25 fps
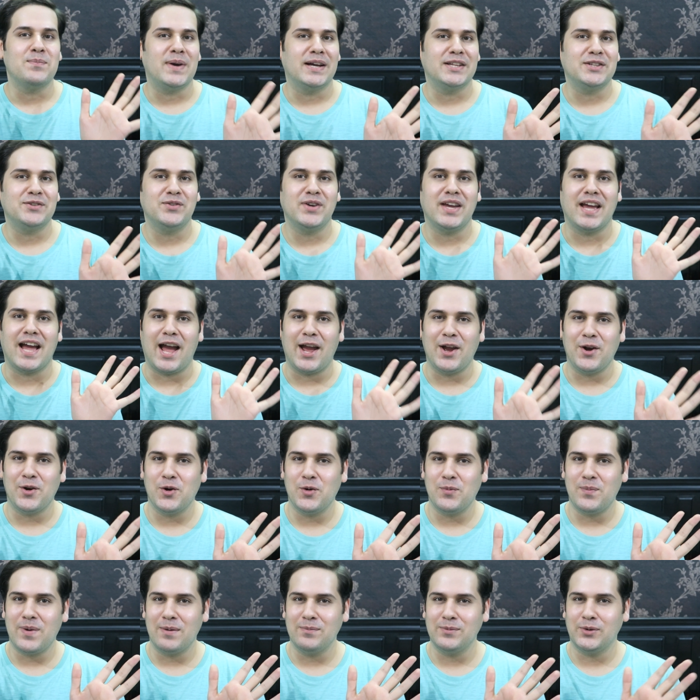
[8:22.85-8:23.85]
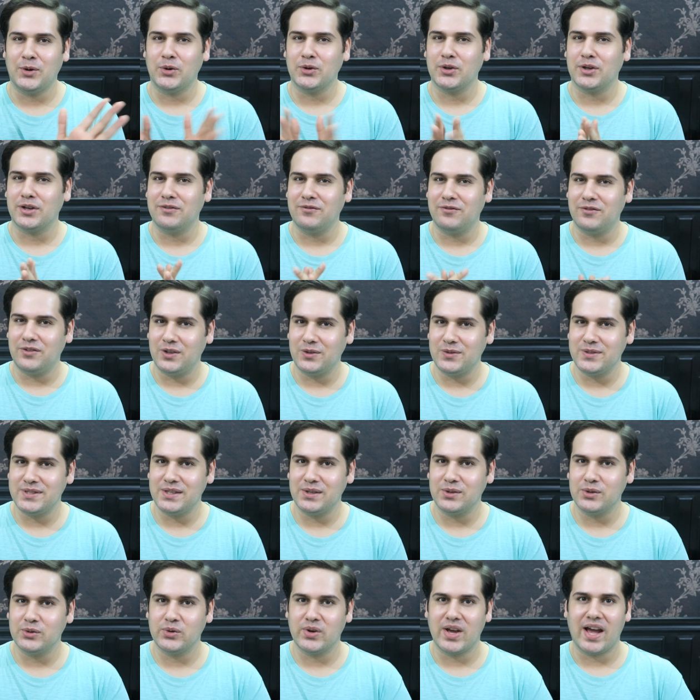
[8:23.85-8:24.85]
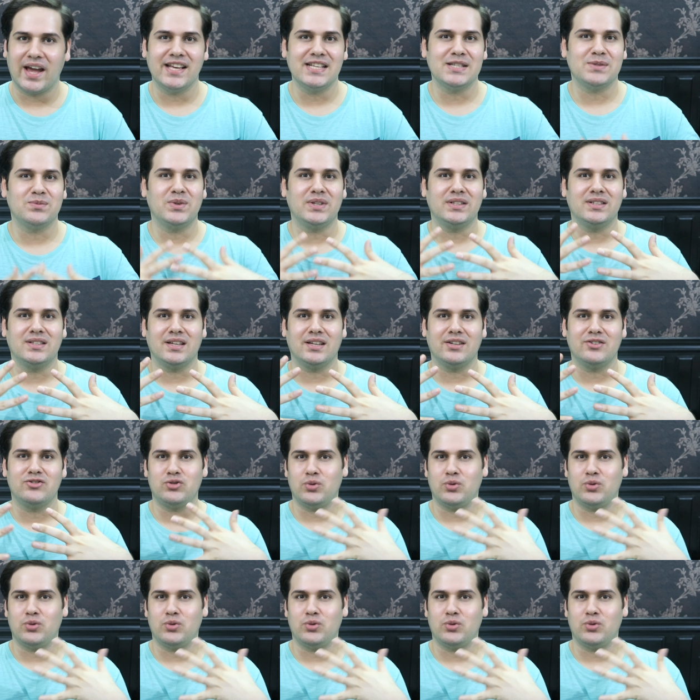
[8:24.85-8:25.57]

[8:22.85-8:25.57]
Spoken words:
By the way, I hope I'm not confusing you guys with